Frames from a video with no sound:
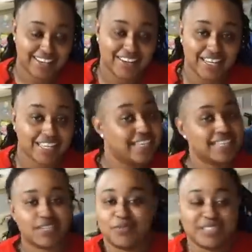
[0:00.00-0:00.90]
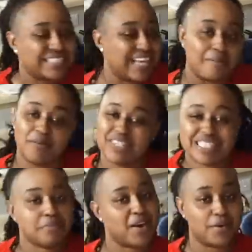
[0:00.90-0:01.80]
Okay? So we just came up with
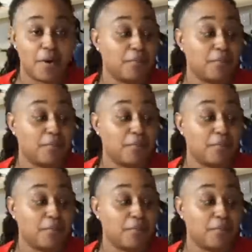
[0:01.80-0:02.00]
this spare of the